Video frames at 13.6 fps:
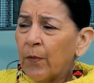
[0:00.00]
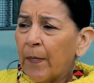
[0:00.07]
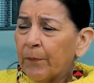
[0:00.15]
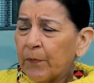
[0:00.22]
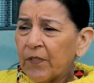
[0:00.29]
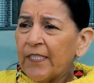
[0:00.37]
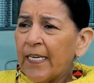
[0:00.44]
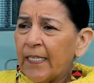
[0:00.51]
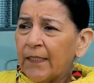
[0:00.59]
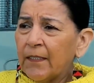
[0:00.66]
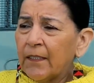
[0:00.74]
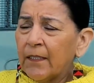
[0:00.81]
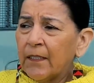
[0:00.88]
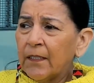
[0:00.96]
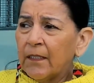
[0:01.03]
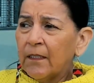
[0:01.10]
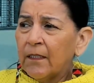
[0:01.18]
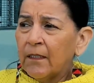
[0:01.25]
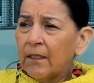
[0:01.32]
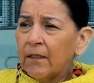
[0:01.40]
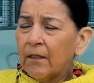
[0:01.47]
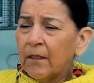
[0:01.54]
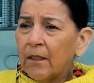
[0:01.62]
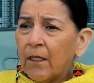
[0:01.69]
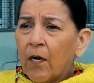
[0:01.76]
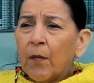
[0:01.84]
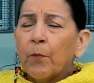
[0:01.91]
represent
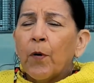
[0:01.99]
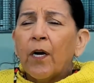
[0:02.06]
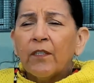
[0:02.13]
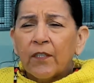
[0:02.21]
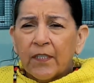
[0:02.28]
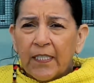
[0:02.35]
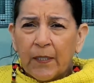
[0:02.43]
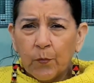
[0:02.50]
our modern day